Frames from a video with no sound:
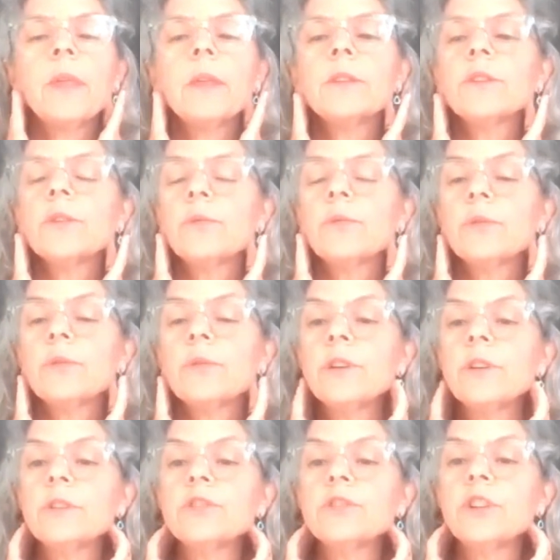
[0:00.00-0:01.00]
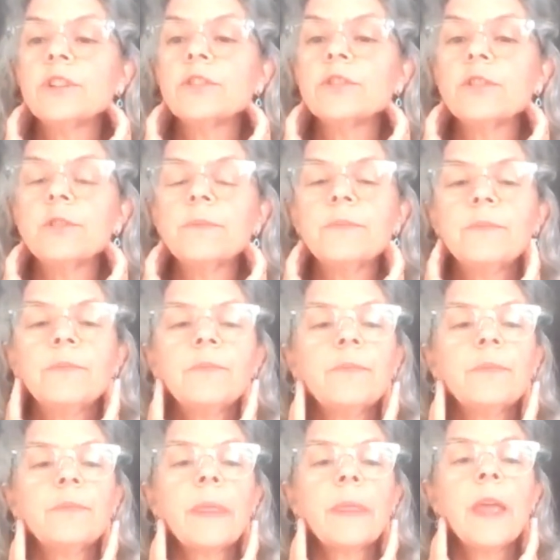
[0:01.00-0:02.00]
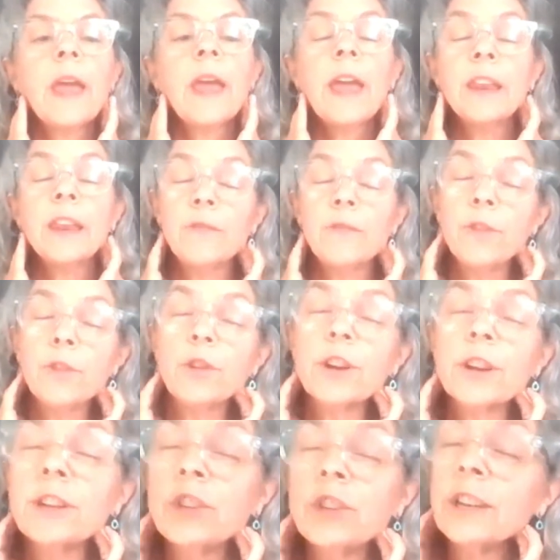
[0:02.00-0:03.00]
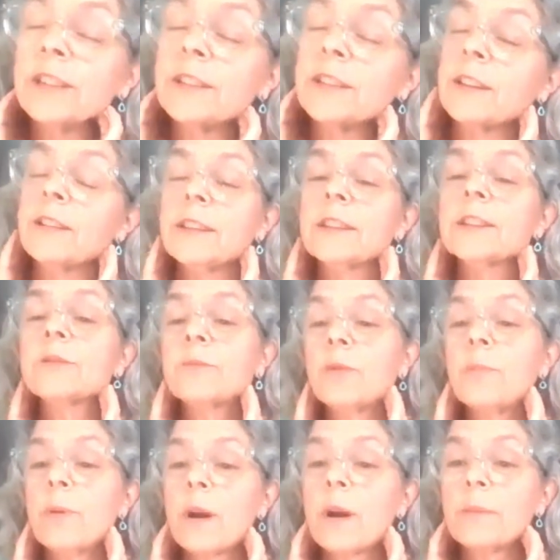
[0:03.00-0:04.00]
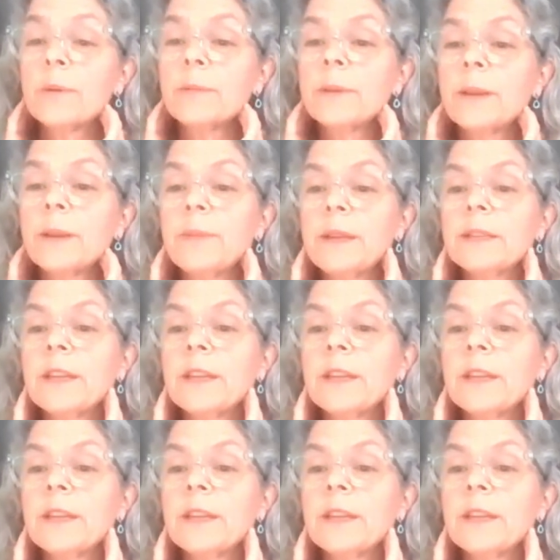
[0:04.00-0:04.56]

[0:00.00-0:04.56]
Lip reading: So real gentle. And if you're congested, this will probably be